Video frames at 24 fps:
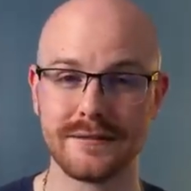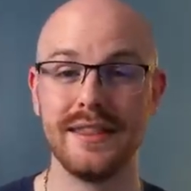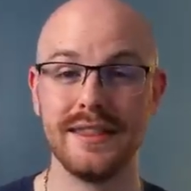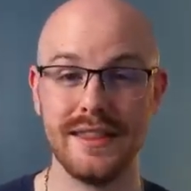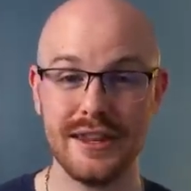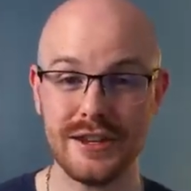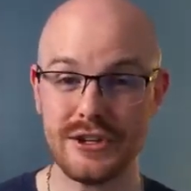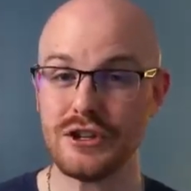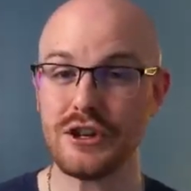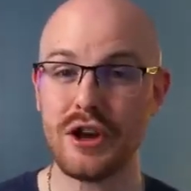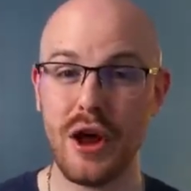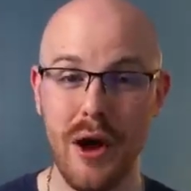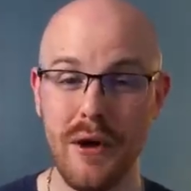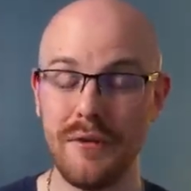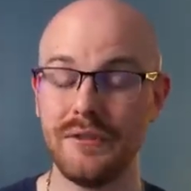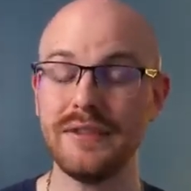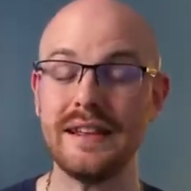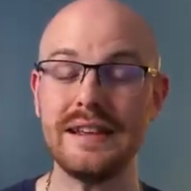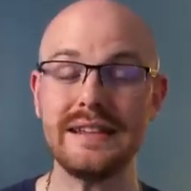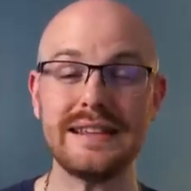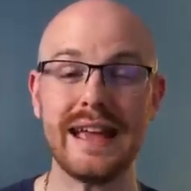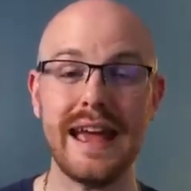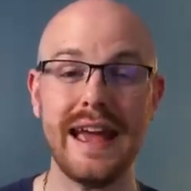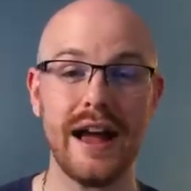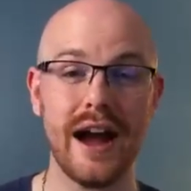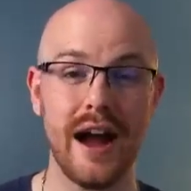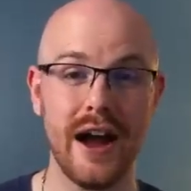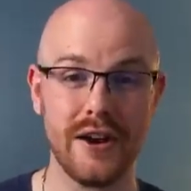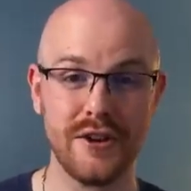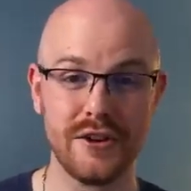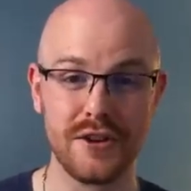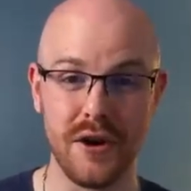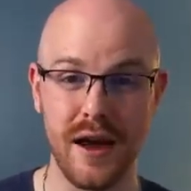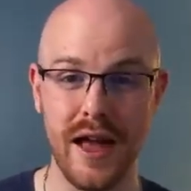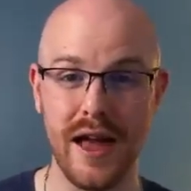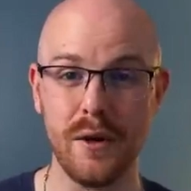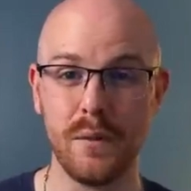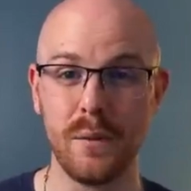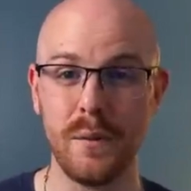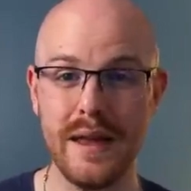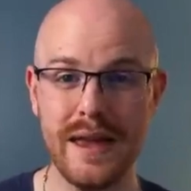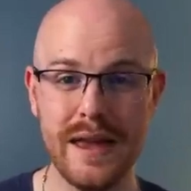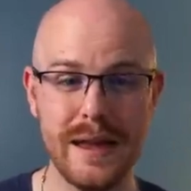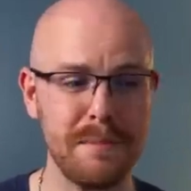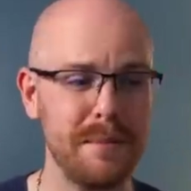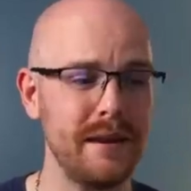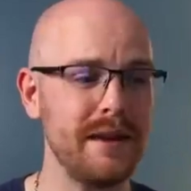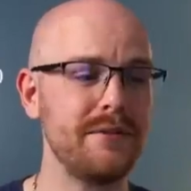This should hopefully take under a
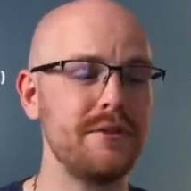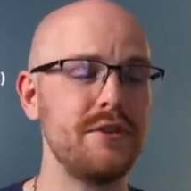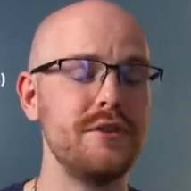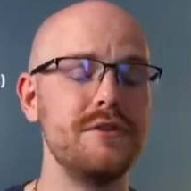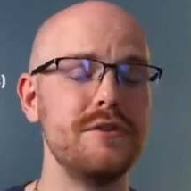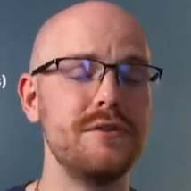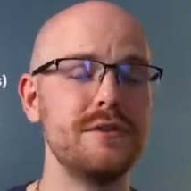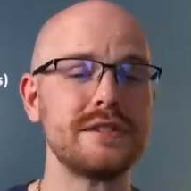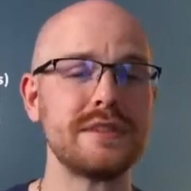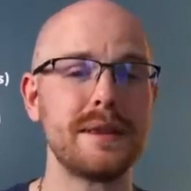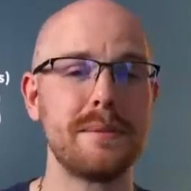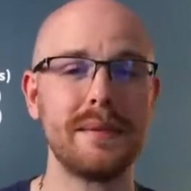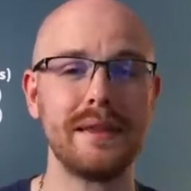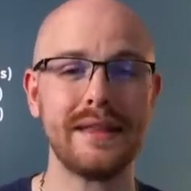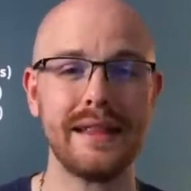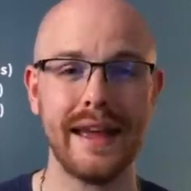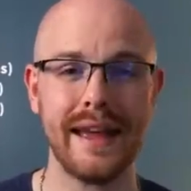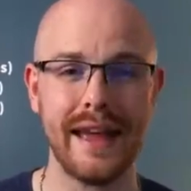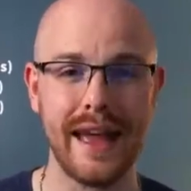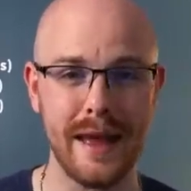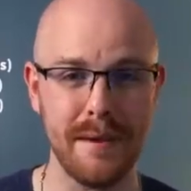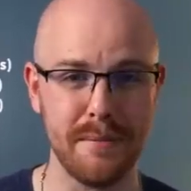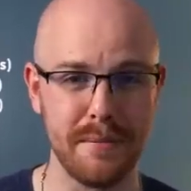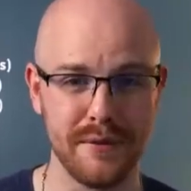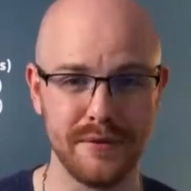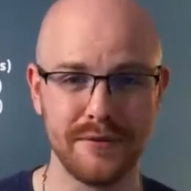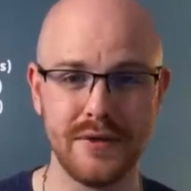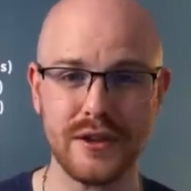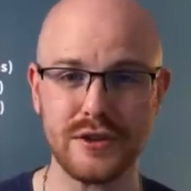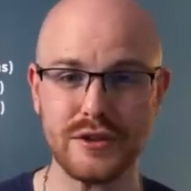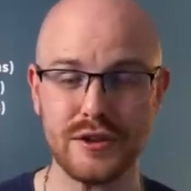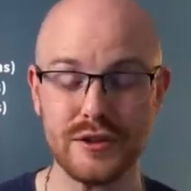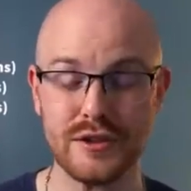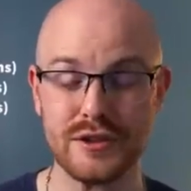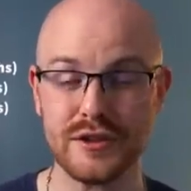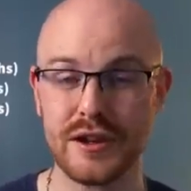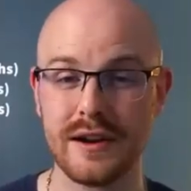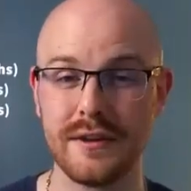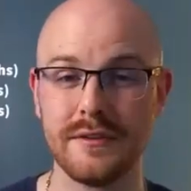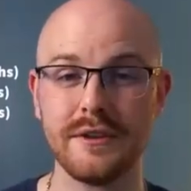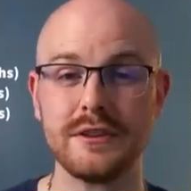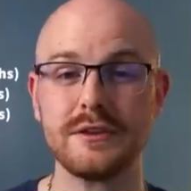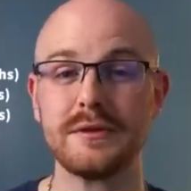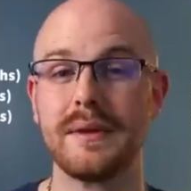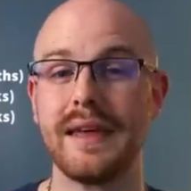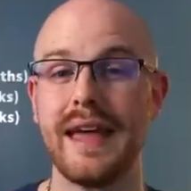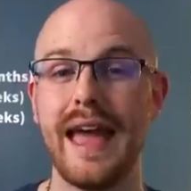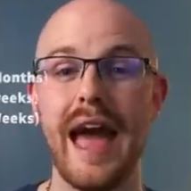week, but if you use something like a professional
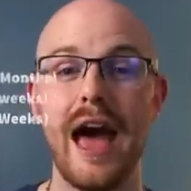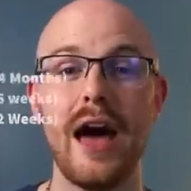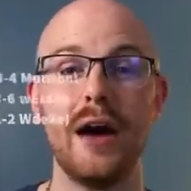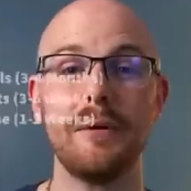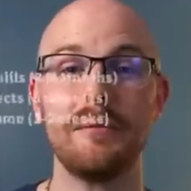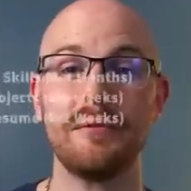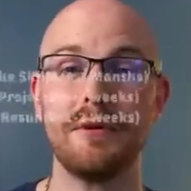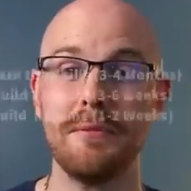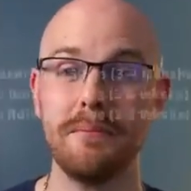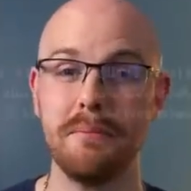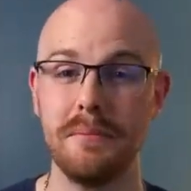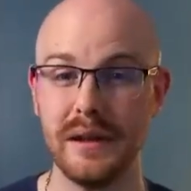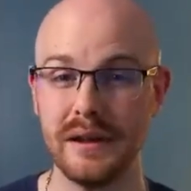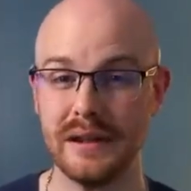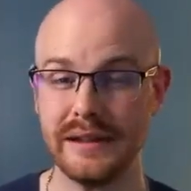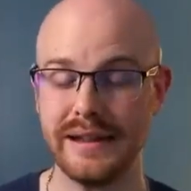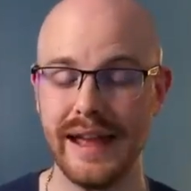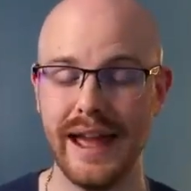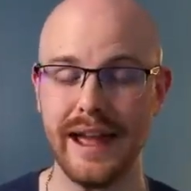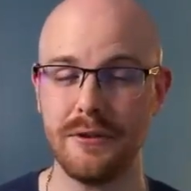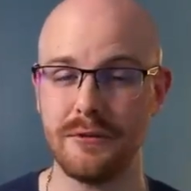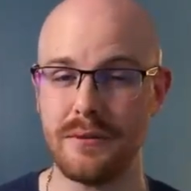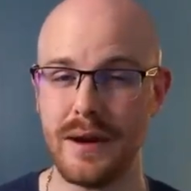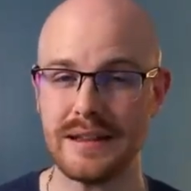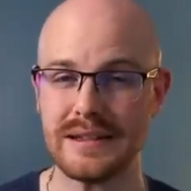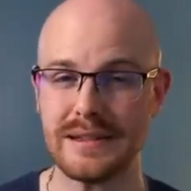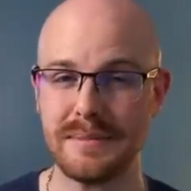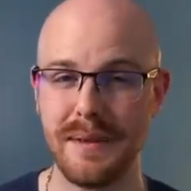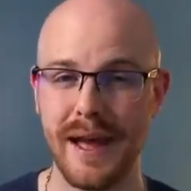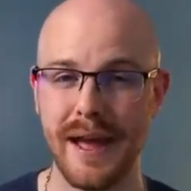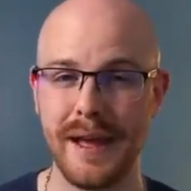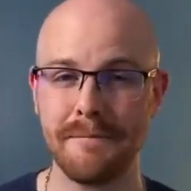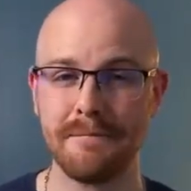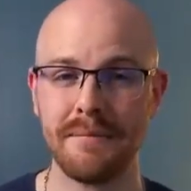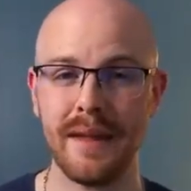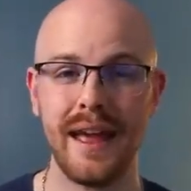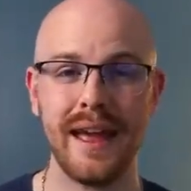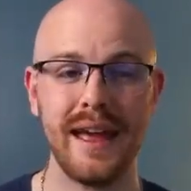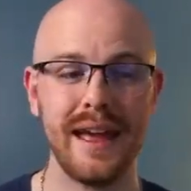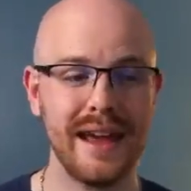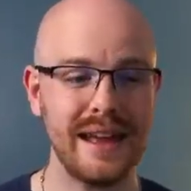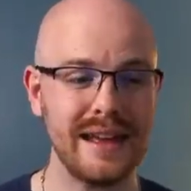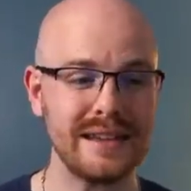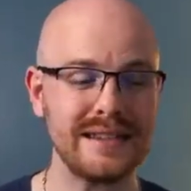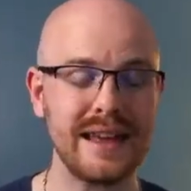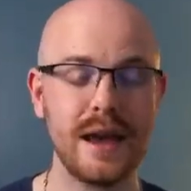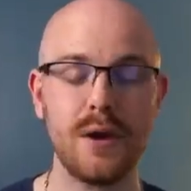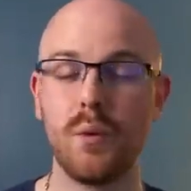service where they help you build a resume, it
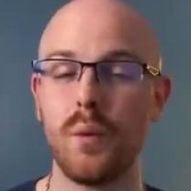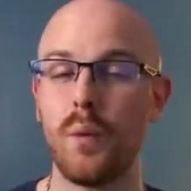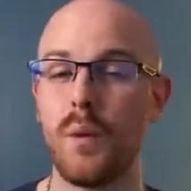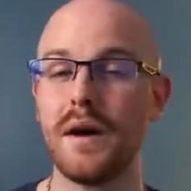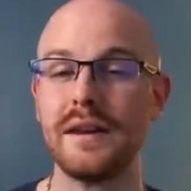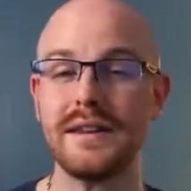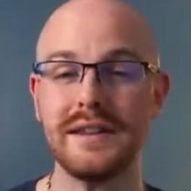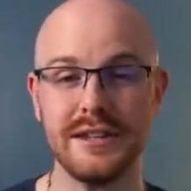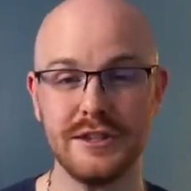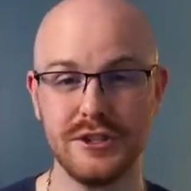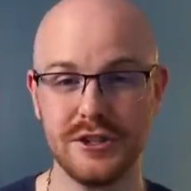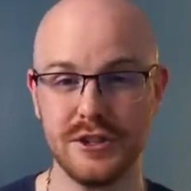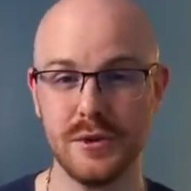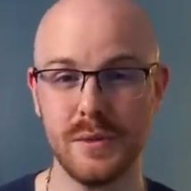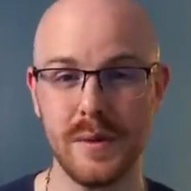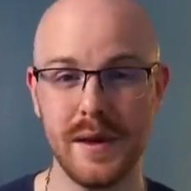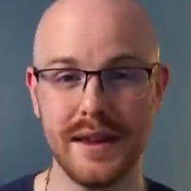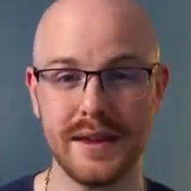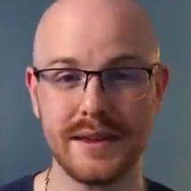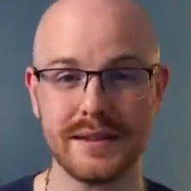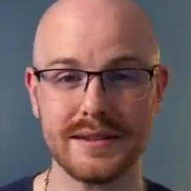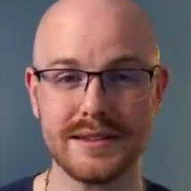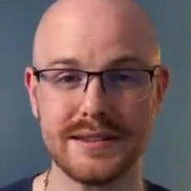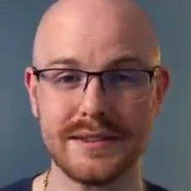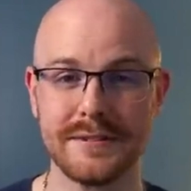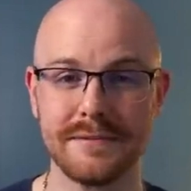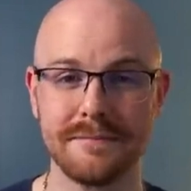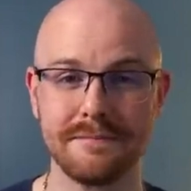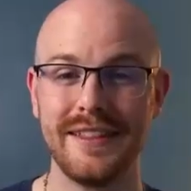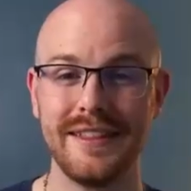can take 1 to 2 weeks.